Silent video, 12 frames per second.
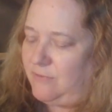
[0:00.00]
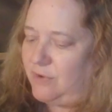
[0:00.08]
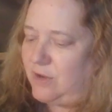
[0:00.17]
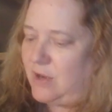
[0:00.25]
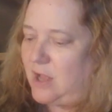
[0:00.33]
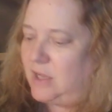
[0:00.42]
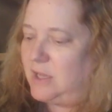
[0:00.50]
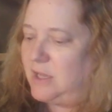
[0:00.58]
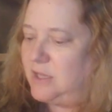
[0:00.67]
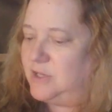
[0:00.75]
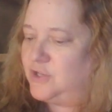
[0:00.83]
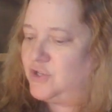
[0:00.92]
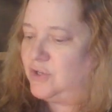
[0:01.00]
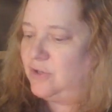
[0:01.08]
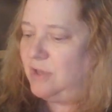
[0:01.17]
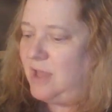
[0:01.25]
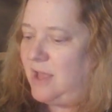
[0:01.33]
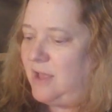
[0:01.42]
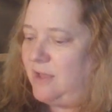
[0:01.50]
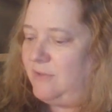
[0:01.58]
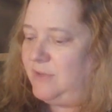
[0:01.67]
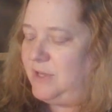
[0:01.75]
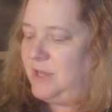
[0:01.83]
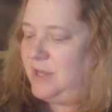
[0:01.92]
for unconditional love
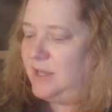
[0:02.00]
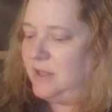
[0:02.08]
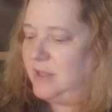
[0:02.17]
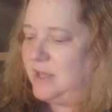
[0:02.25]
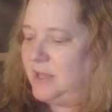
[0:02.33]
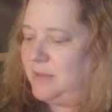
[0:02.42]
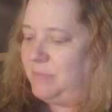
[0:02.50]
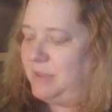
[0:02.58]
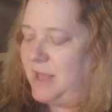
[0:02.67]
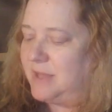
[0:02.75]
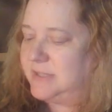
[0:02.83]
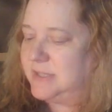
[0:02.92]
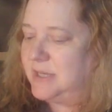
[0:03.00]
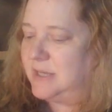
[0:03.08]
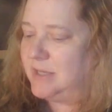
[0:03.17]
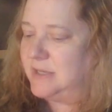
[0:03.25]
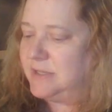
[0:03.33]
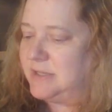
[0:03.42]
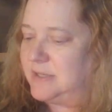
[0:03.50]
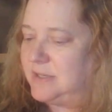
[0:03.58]
and healing and blessings.